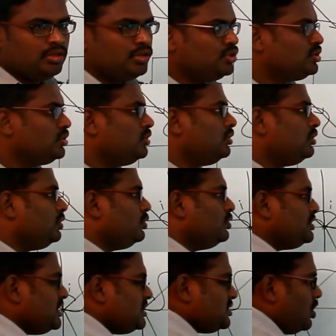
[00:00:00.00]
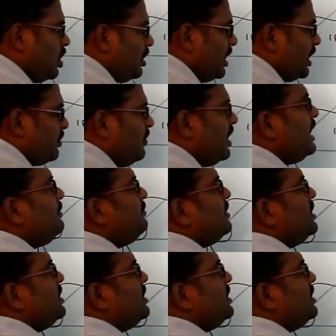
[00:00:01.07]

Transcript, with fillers: So which is not required for